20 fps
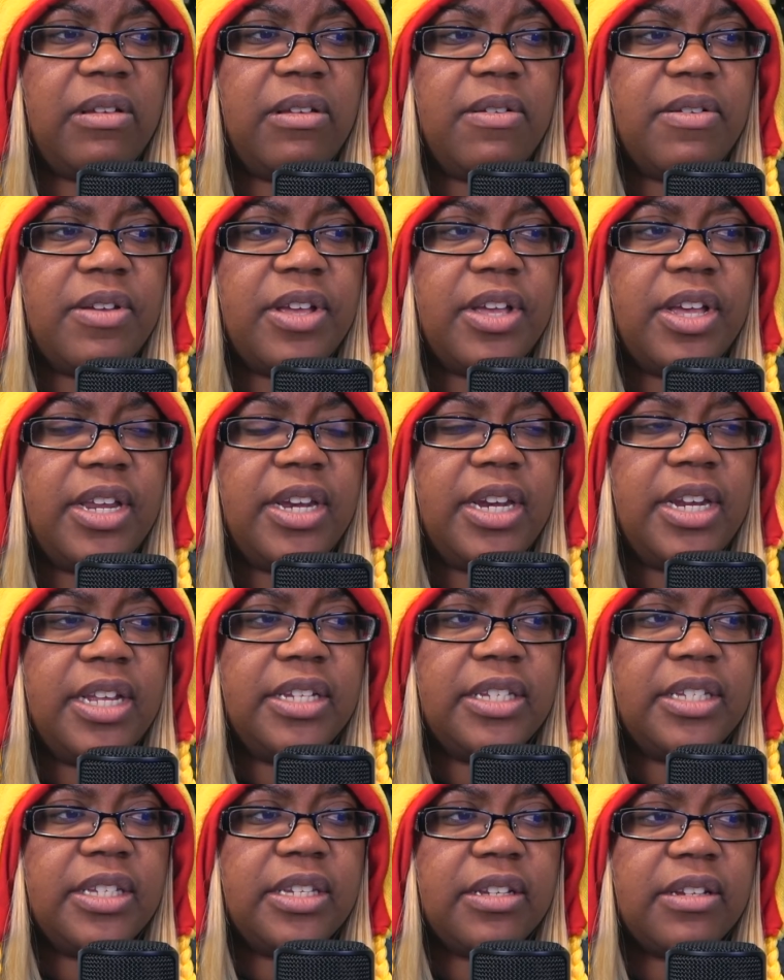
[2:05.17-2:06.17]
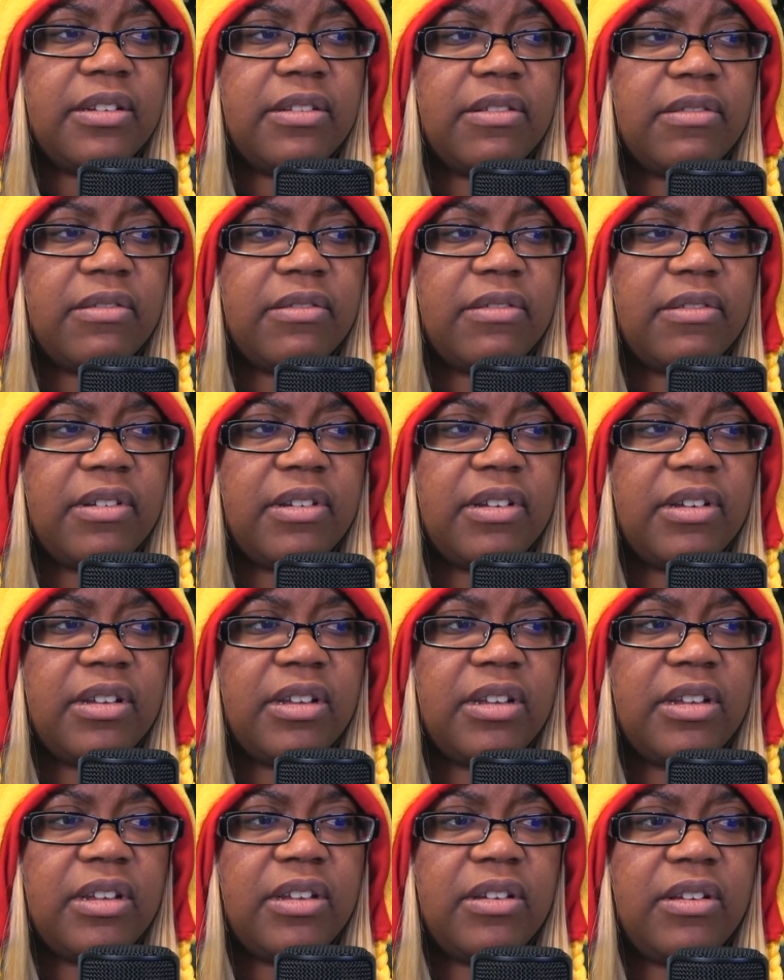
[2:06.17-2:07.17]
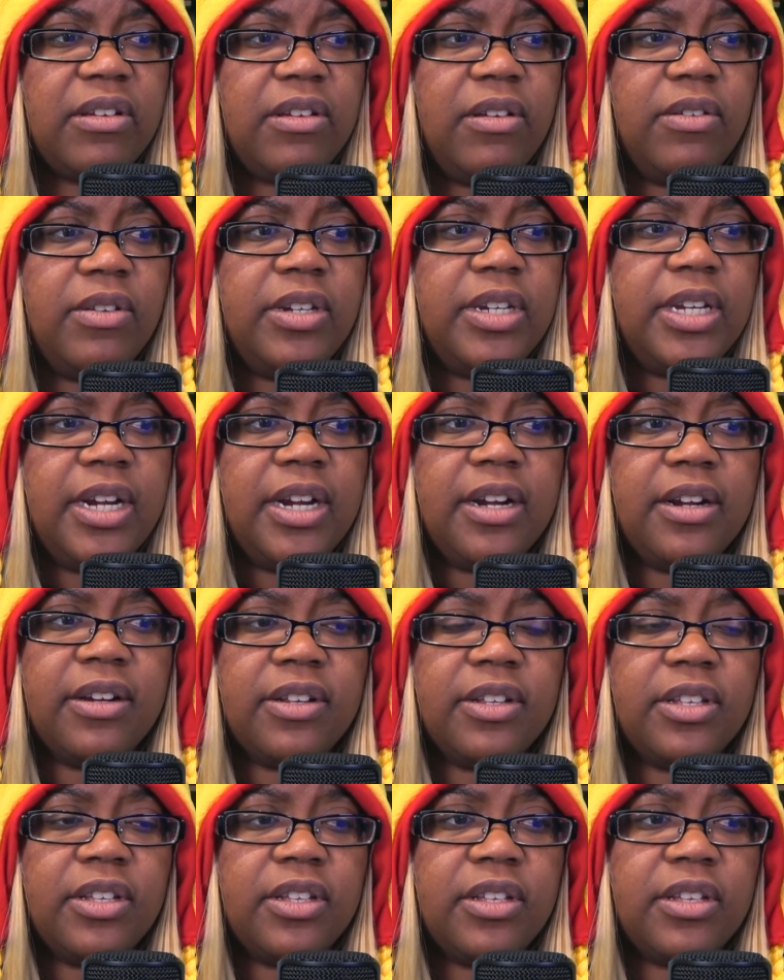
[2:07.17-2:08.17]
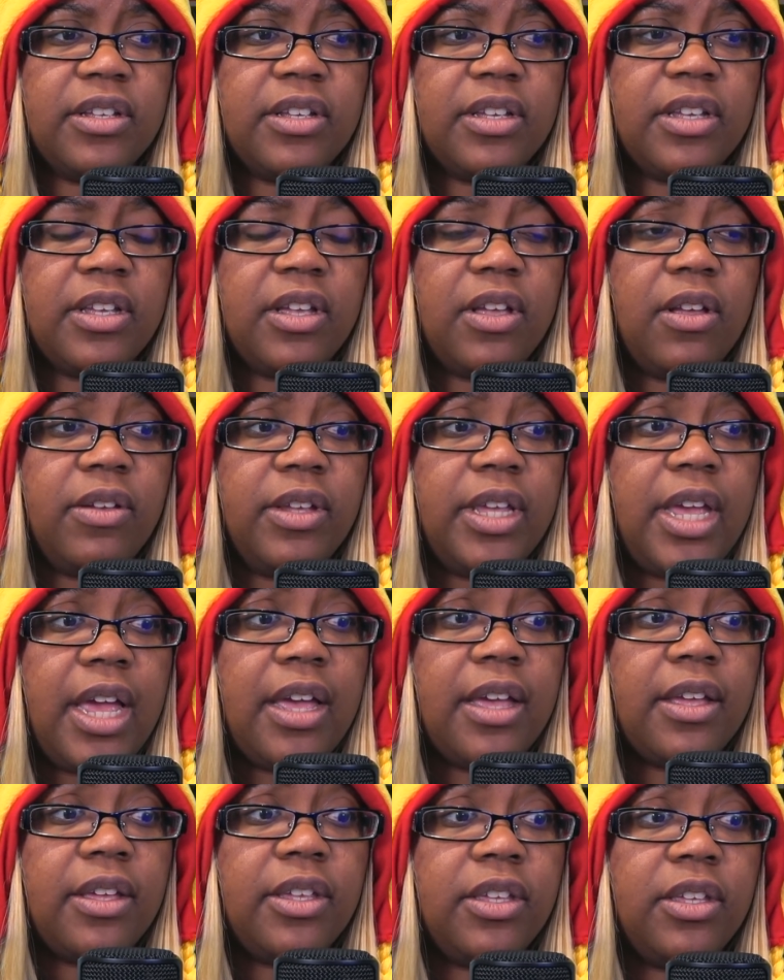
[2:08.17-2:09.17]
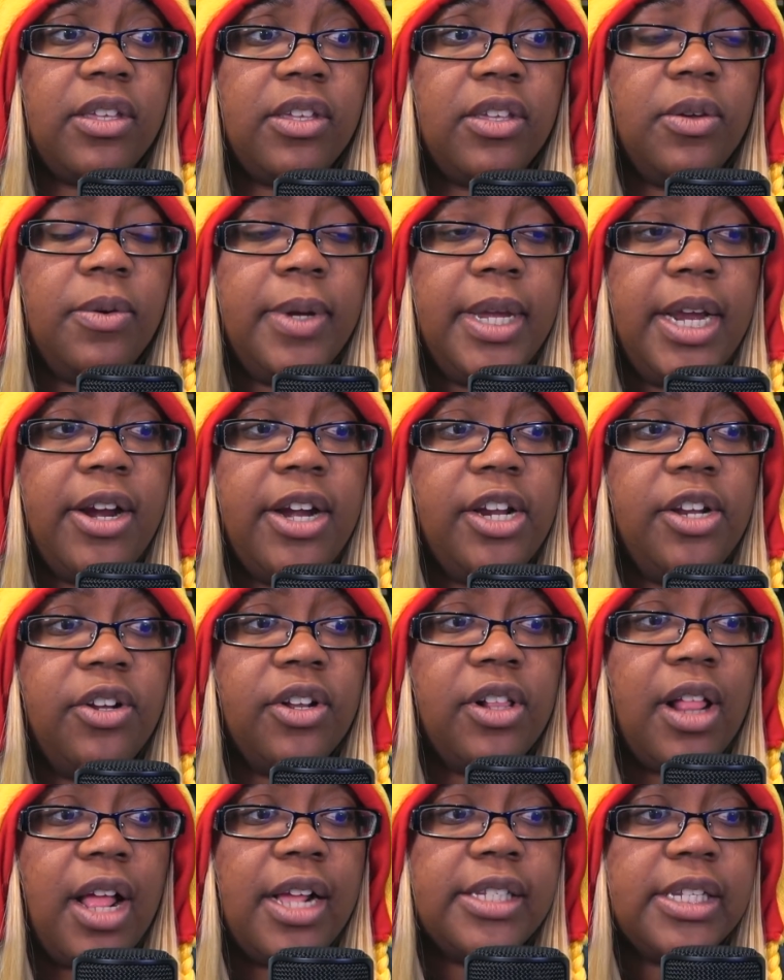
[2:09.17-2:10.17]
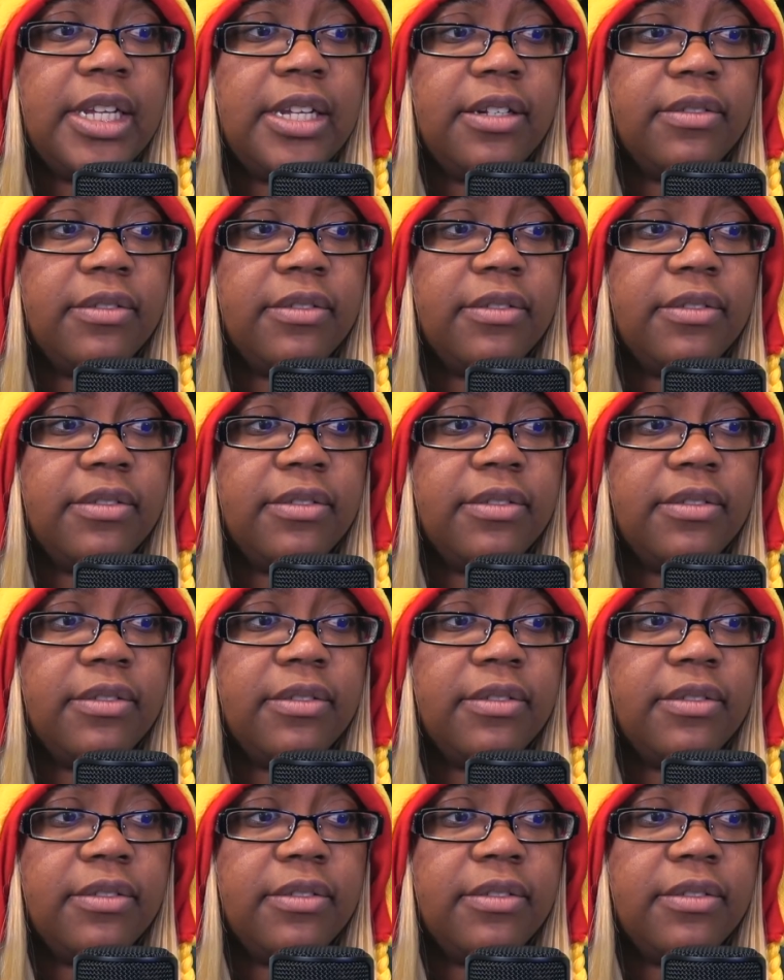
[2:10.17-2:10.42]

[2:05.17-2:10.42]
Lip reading: Oh, goodness. Oh, dear. Oh, yeah. You hear it in your closet?